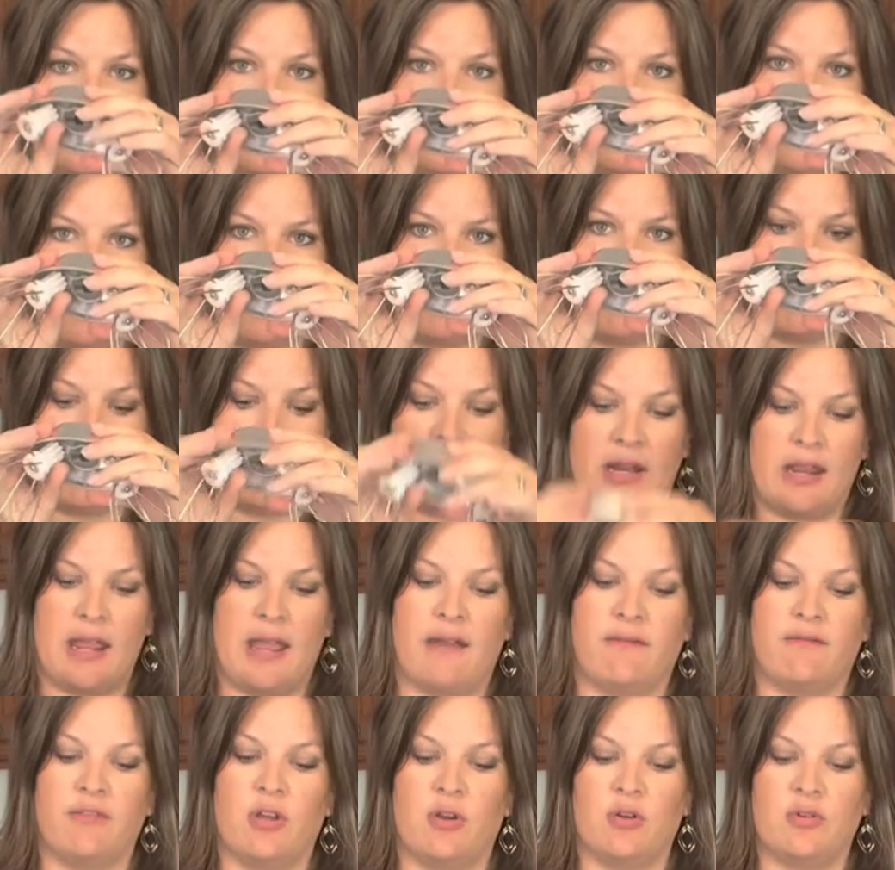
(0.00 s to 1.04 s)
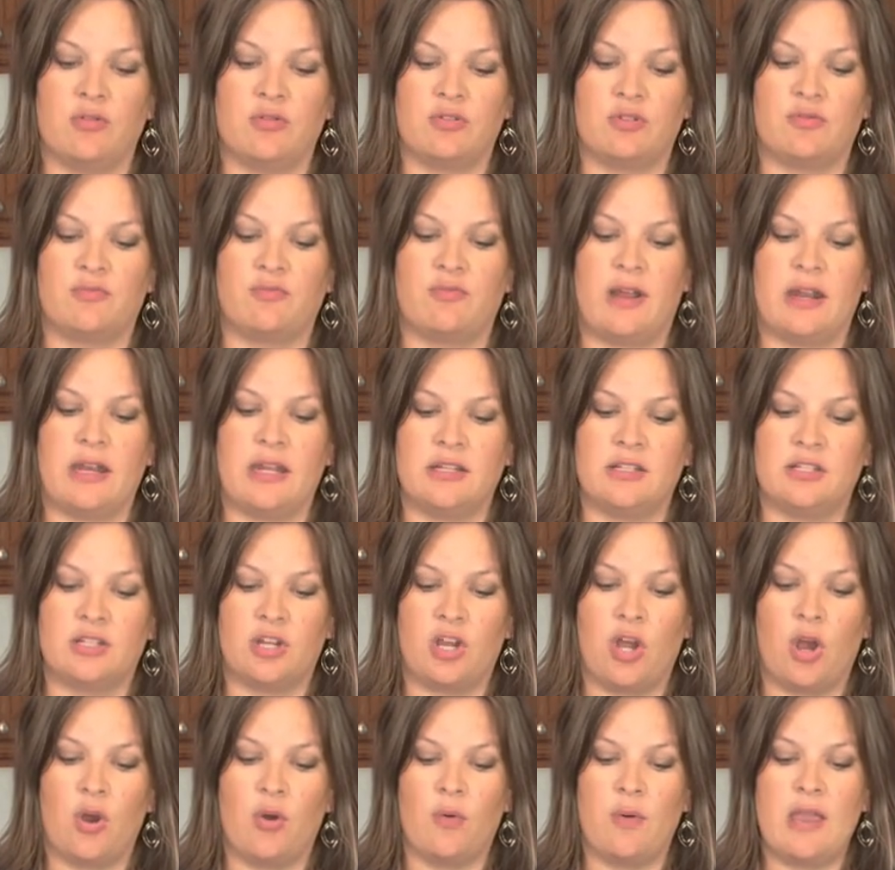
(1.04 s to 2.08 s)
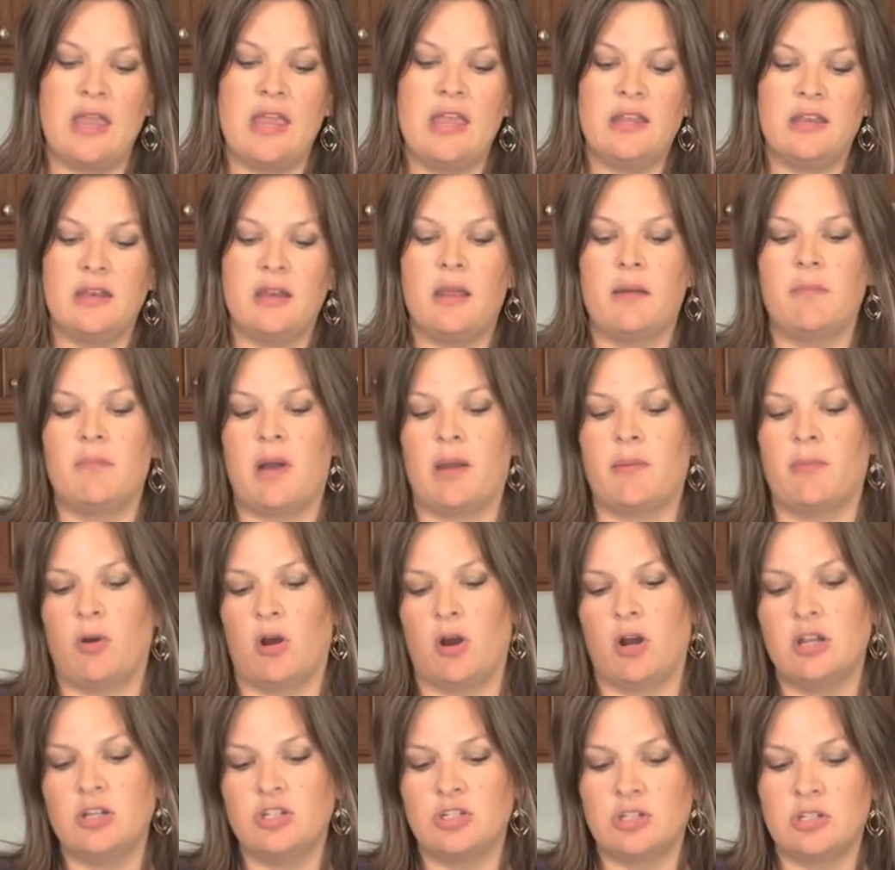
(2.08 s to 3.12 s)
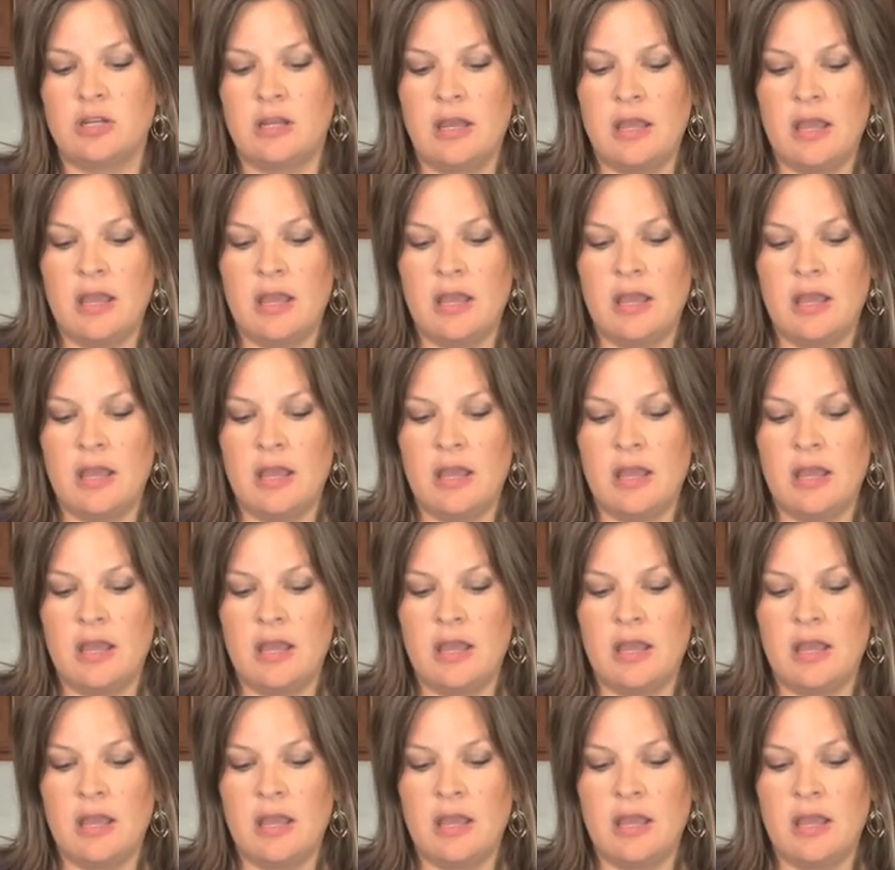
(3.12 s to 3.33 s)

so I already have those ready to go in my Bosch.